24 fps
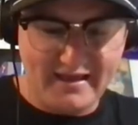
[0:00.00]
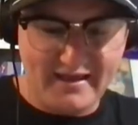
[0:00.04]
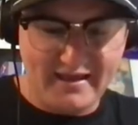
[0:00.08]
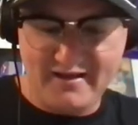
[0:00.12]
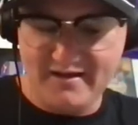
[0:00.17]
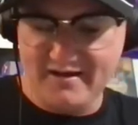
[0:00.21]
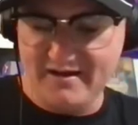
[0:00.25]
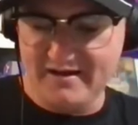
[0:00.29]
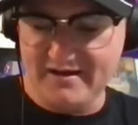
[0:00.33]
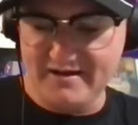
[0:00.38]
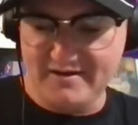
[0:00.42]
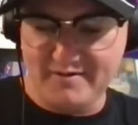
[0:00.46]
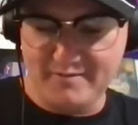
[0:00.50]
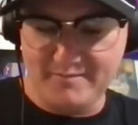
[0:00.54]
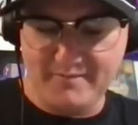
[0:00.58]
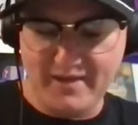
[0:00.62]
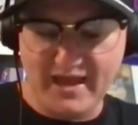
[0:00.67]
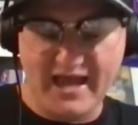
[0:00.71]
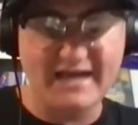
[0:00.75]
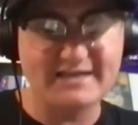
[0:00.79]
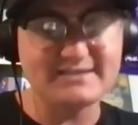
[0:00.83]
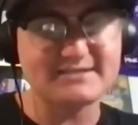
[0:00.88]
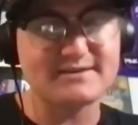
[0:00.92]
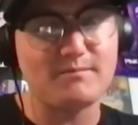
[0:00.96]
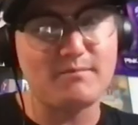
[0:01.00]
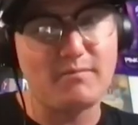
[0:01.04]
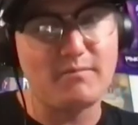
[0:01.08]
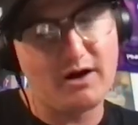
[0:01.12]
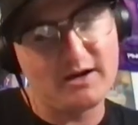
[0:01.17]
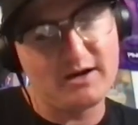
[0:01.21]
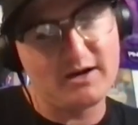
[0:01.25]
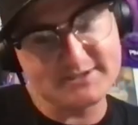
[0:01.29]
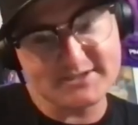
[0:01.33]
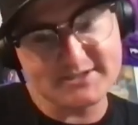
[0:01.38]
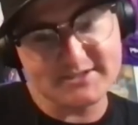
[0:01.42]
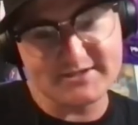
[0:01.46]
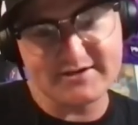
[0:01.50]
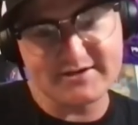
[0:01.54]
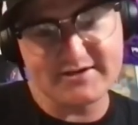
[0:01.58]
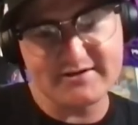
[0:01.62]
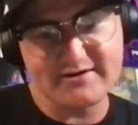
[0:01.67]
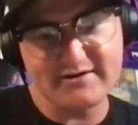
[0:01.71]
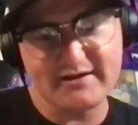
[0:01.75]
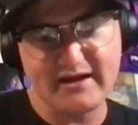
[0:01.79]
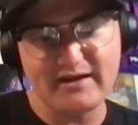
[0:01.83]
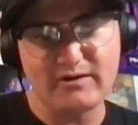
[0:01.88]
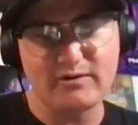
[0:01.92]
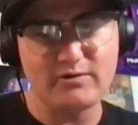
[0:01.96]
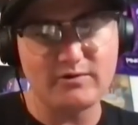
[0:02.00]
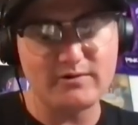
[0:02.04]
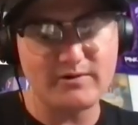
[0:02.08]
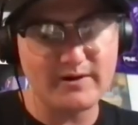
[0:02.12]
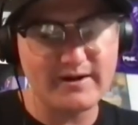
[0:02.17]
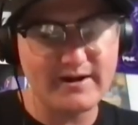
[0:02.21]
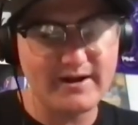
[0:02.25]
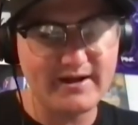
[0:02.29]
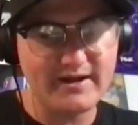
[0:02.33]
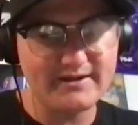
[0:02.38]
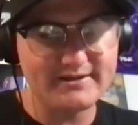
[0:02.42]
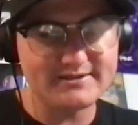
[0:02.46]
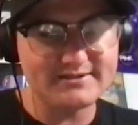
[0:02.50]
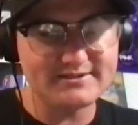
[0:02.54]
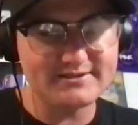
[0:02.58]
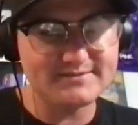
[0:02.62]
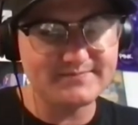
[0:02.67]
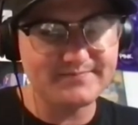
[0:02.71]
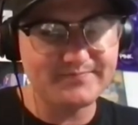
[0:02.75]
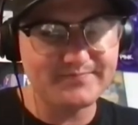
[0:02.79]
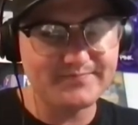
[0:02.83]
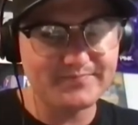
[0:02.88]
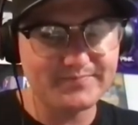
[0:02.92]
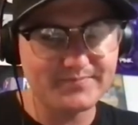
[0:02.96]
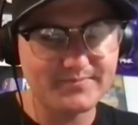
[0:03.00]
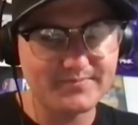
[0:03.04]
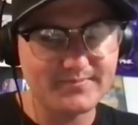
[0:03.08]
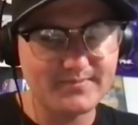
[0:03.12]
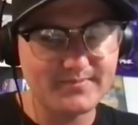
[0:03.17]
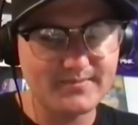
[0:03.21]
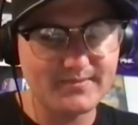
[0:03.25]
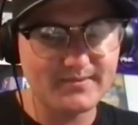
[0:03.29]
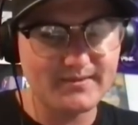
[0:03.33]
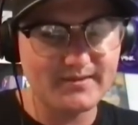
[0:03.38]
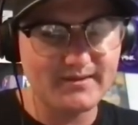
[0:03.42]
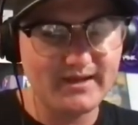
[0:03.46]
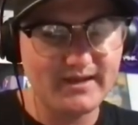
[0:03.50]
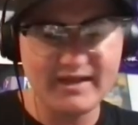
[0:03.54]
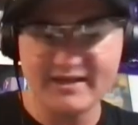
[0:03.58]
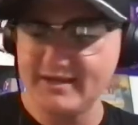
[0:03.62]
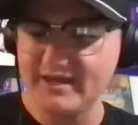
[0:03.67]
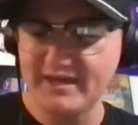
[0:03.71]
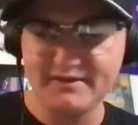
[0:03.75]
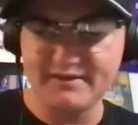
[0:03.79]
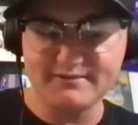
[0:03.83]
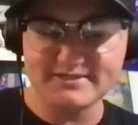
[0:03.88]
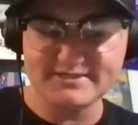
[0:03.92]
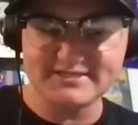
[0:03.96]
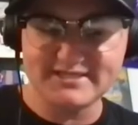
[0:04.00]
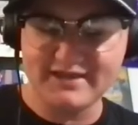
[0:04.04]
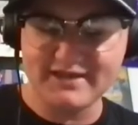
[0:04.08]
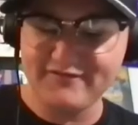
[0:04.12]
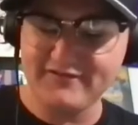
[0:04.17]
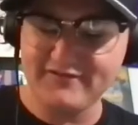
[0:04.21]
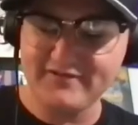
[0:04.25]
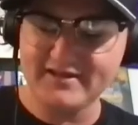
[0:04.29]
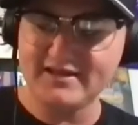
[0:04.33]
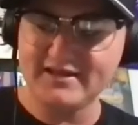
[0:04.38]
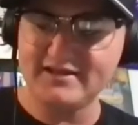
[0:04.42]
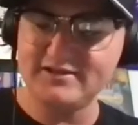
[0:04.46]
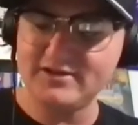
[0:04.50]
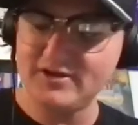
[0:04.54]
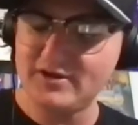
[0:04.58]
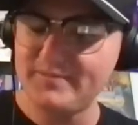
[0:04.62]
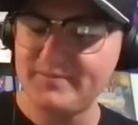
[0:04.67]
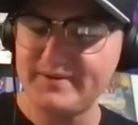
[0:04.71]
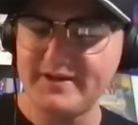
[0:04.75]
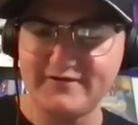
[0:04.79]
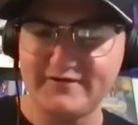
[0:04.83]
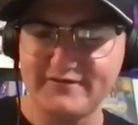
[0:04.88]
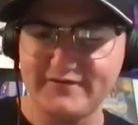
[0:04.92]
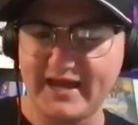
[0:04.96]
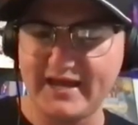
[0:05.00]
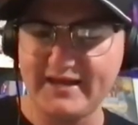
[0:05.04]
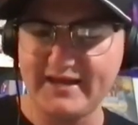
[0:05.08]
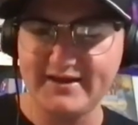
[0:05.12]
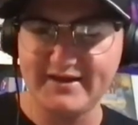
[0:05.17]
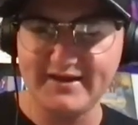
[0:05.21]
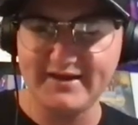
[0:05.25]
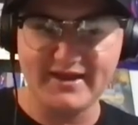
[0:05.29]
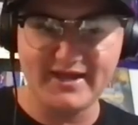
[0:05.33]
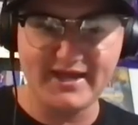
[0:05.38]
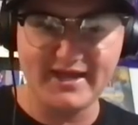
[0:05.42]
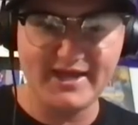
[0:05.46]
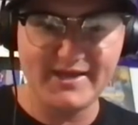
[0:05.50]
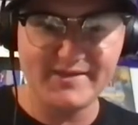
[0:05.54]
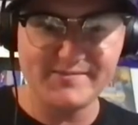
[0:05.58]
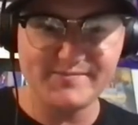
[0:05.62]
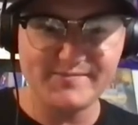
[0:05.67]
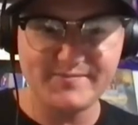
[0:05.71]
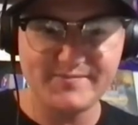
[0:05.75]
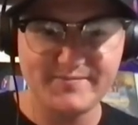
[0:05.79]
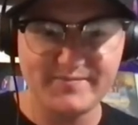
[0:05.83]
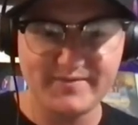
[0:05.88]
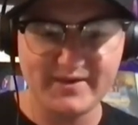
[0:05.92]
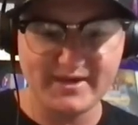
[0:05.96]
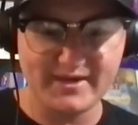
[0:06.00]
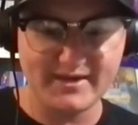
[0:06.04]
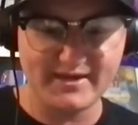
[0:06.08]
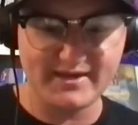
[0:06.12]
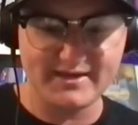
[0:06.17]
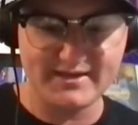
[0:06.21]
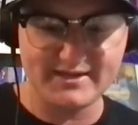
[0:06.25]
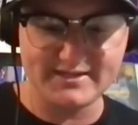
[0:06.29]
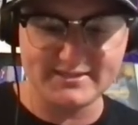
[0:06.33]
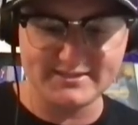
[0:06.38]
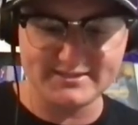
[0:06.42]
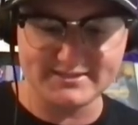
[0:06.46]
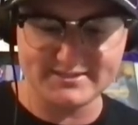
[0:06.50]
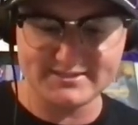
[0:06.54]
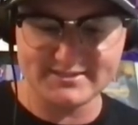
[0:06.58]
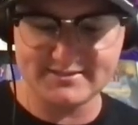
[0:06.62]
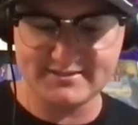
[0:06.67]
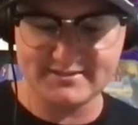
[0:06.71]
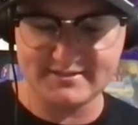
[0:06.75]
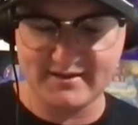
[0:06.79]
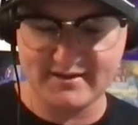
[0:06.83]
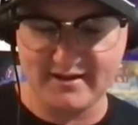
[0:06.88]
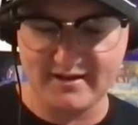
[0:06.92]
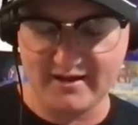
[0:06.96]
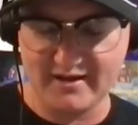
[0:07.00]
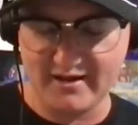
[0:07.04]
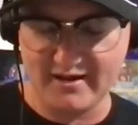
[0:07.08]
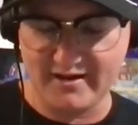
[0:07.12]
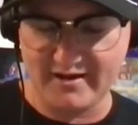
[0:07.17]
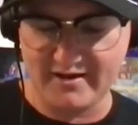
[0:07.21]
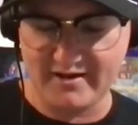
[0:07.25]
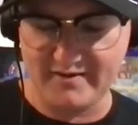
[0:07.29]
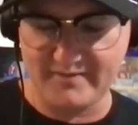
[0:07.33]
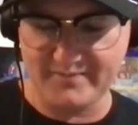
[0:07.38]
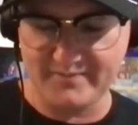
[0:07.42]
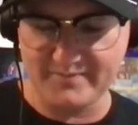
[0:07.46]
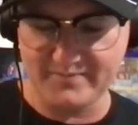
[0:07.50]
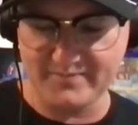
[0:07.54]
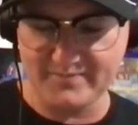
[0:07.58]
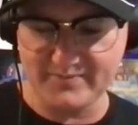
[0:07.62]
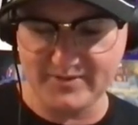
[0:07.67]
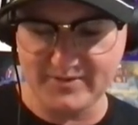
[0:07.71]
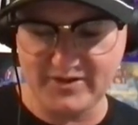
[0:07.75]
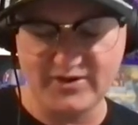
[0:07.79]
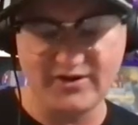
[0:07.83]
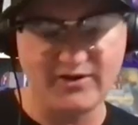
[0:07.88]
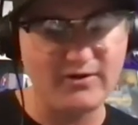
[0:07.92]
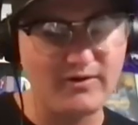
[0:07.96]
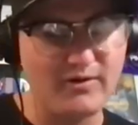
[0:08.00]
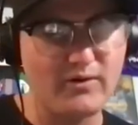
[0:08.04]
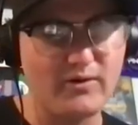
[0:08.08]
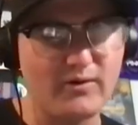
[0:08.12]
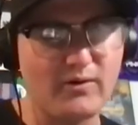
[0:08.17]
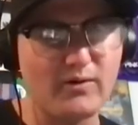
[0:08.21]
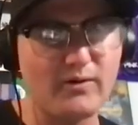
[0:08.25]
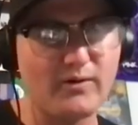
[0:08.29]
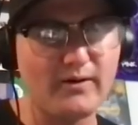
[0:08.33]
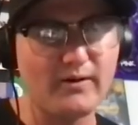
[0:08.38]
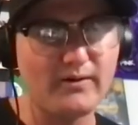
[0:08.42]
um, as a monster at Horror Nights. It, it was definitely a little bit of night and day because, um, you know,